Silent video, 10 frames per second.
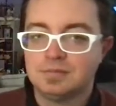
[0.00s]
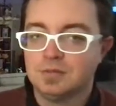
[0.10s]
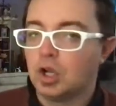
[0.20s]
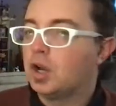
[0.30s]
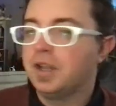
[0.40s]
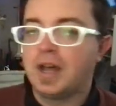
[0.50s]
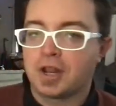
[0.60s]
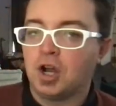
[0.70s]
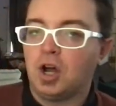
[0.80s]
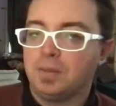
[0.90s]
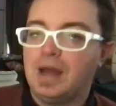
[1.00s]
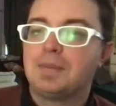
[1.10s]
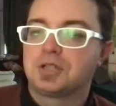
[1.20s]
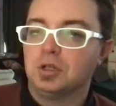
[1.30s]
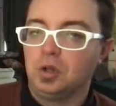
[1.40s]
Laura, not at all.
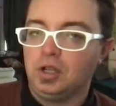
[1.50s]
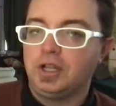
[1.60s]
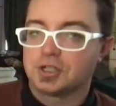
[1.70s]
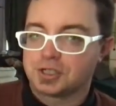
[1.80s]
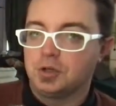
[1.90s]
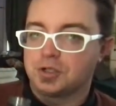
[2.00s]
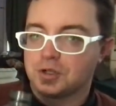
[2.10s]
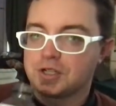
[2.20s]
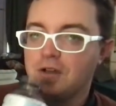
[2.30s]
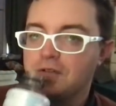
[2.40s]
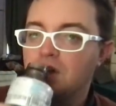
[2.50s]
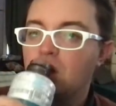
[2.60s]
Absolutely excuse yourself.